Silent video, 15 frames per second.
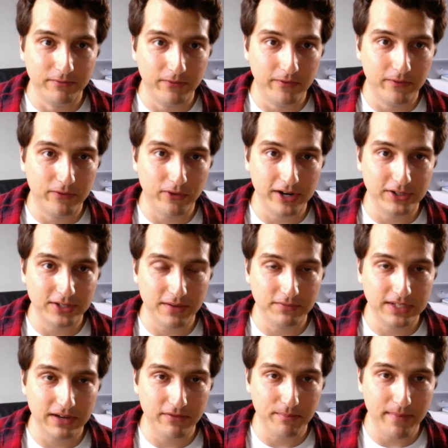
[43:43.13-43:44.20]
Free seven
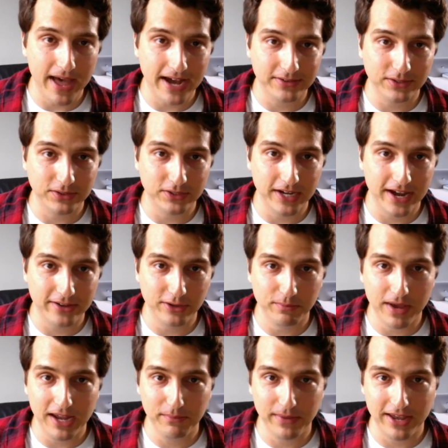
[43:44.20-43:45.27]
seven Max says, Yeah, you
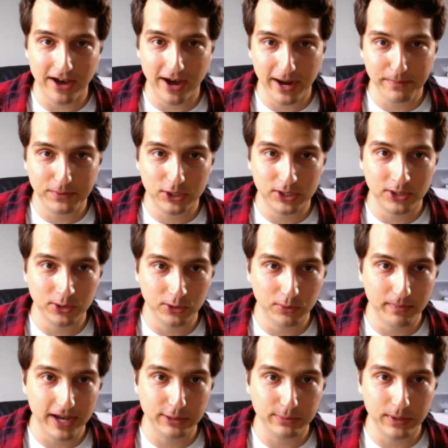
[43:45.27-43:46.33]
make me hype too.
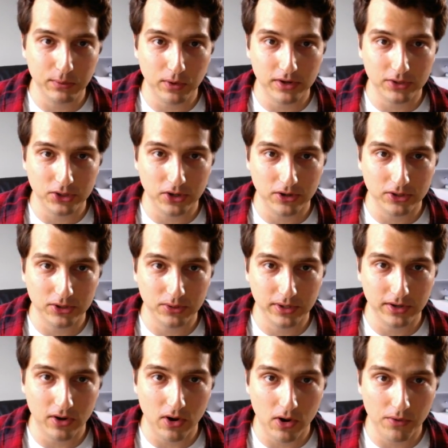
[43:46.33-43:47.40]
Makes me want to start doing
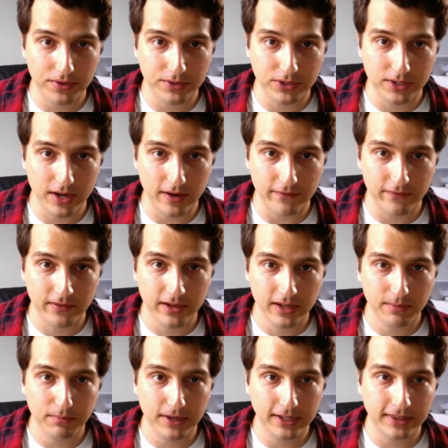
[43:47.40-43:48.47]
all the stuff.
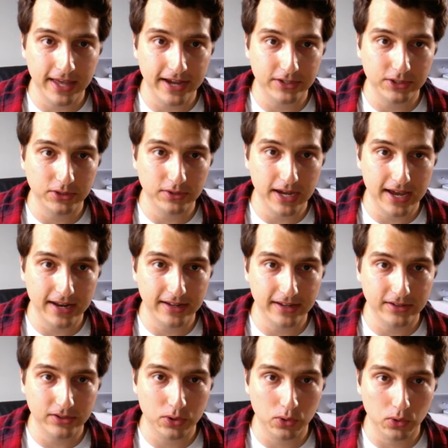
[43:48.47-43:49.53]
Big thanks to you, Dan.
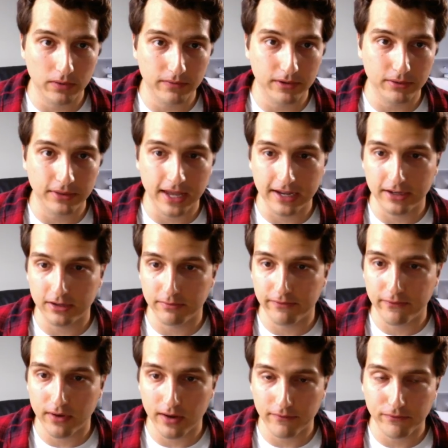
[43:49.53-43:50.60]
It's cool of you. Thank you,
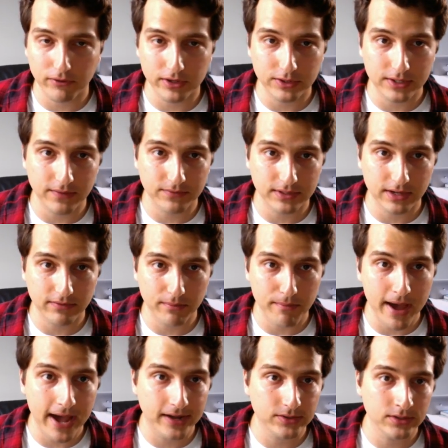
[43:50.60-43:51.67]
uh, Free seven seven
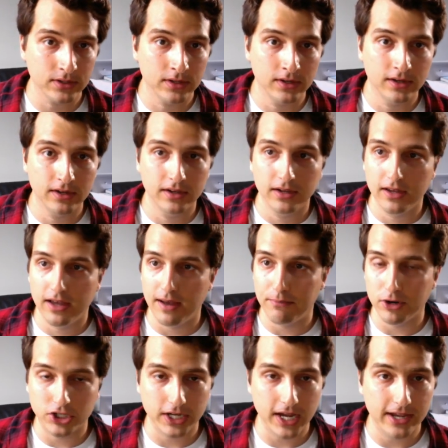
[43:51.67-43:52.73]
Max.
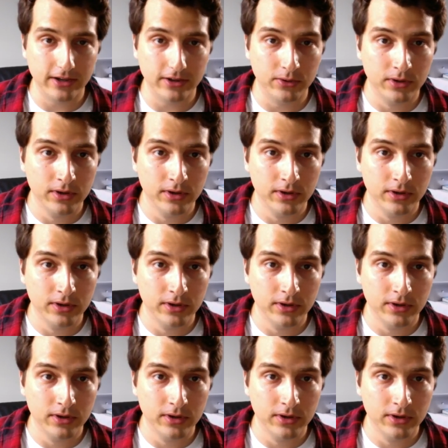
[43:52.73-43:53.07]
Appreciate you.